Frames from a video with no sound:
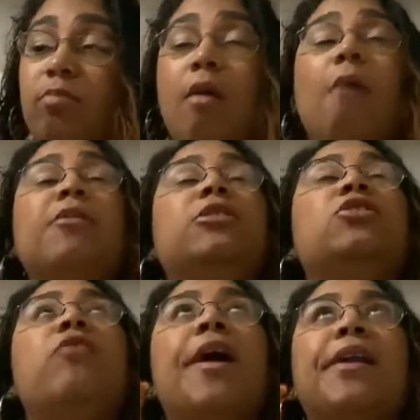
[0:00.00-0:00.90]
I'll be
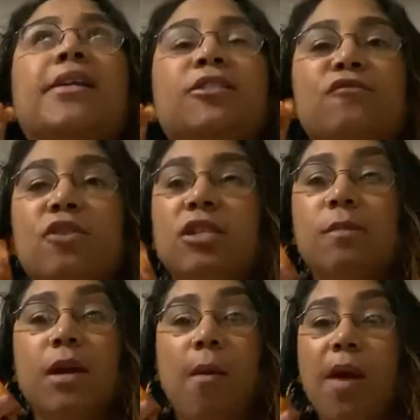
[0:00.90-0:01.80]
trying not to fall asleep
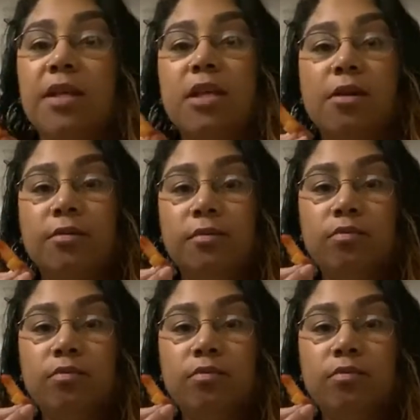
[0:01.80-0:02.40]
and I'll pass out.